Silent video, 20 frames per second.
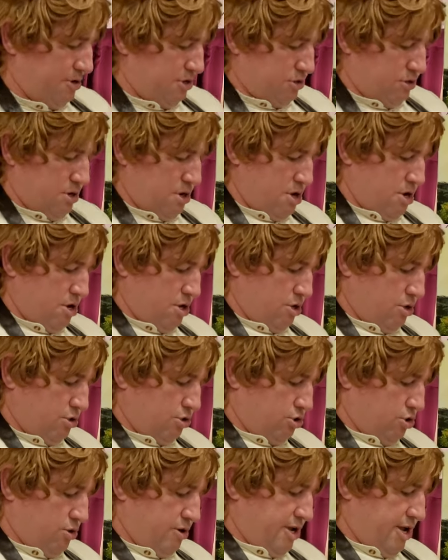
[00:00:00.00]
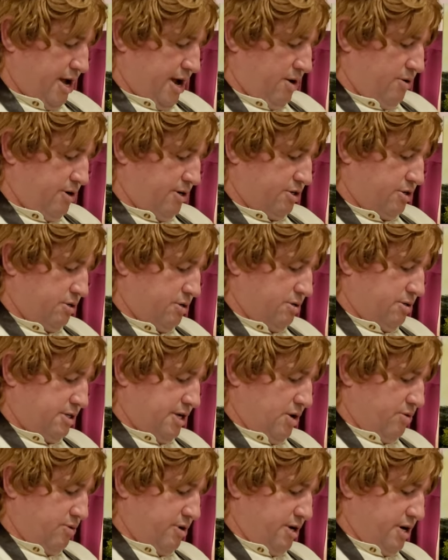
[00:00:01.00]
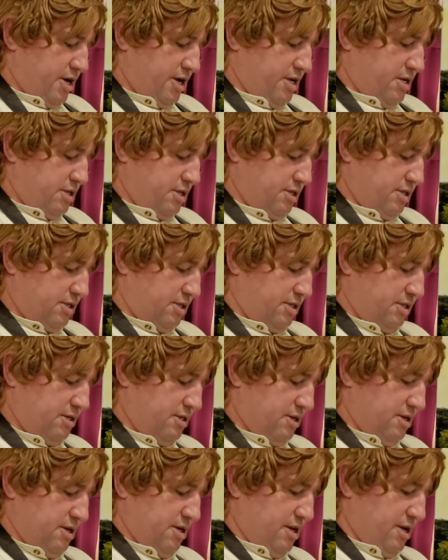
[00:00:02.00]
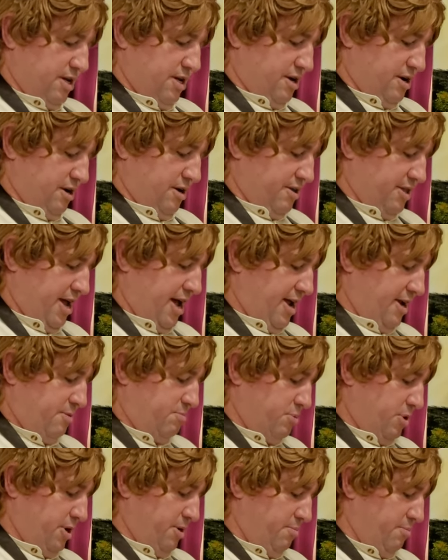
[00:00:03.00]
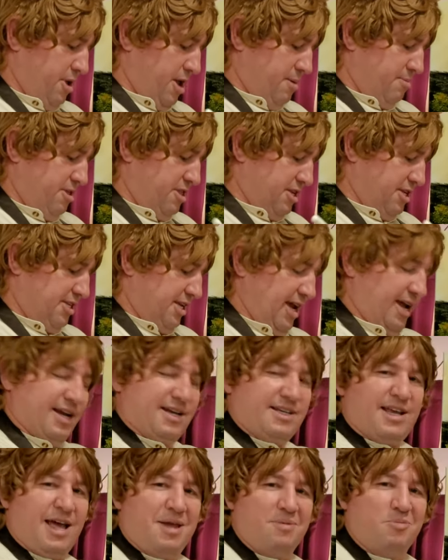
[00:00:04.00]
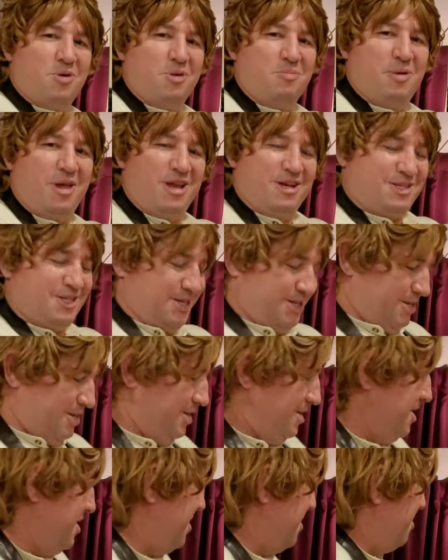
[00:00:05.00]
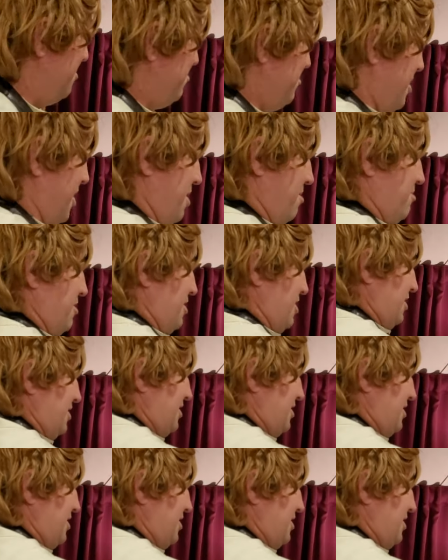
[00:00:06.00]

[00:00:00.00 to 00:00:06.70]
and show you how it turns out nice and all that. But maybe the second time we paint it. Maybe the